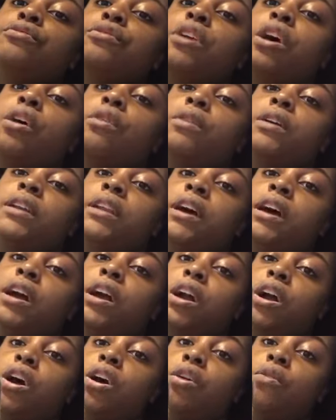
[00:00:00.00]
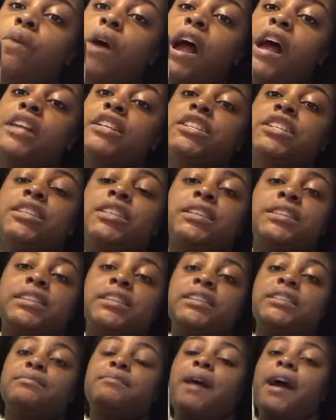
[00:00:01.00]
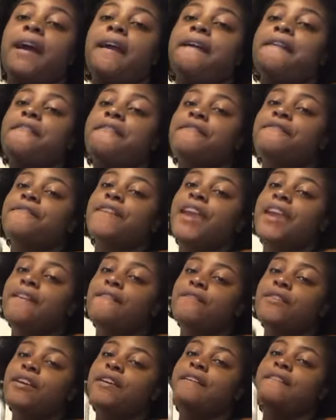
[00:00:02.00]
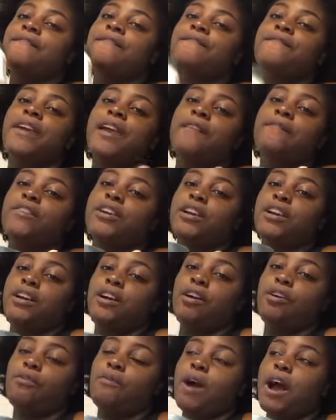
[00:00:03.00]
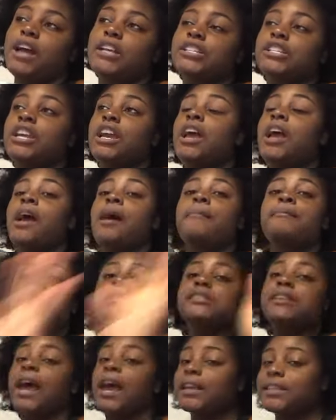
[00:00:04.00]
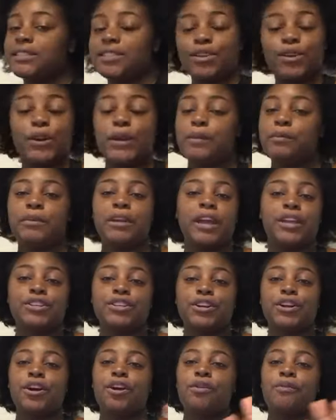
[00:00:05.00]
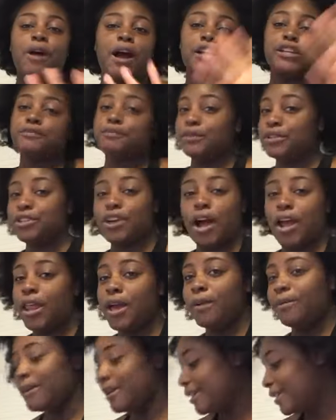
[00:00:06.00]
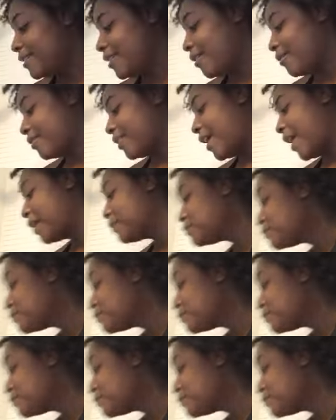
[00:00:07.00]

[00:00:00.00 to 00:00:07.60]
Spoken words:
Coconut CoWash. This is my favorite CoWash besides the Cream of Nature CoWash, but y'all already know that.